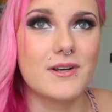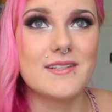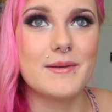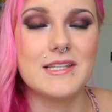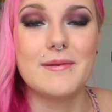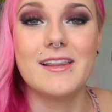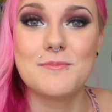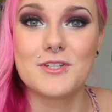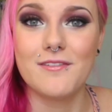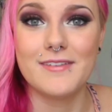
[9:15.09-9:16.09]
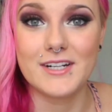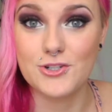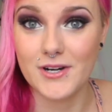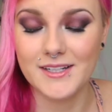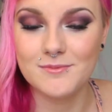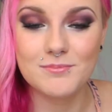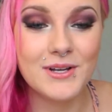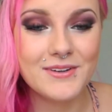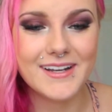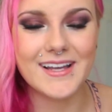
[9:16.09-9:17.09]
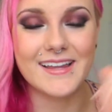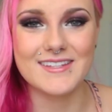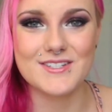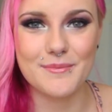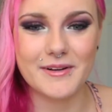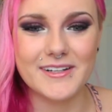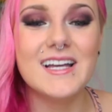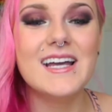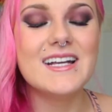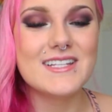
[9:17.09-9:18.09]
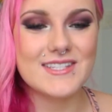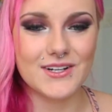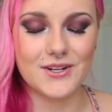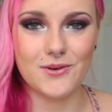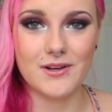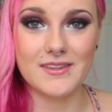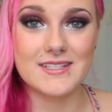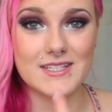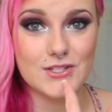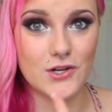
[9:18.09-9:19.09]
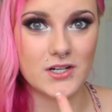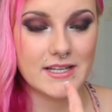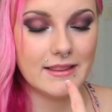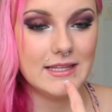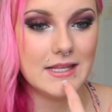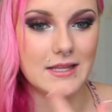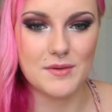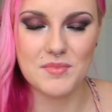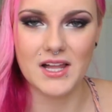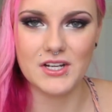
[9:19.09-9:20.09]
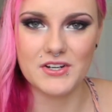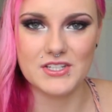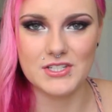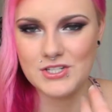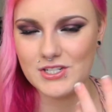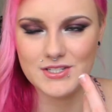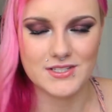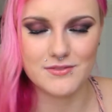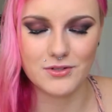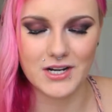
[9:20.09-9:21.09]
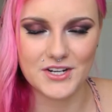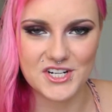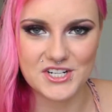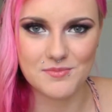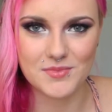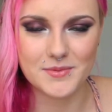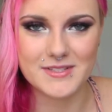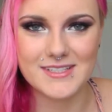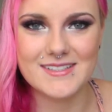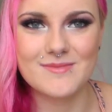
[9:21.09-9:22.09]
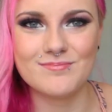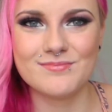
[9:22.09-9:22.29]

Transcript: I said my teeth, my lips got very dry when I had this strip on, so this is not the lip color, this is just for hydration purposes.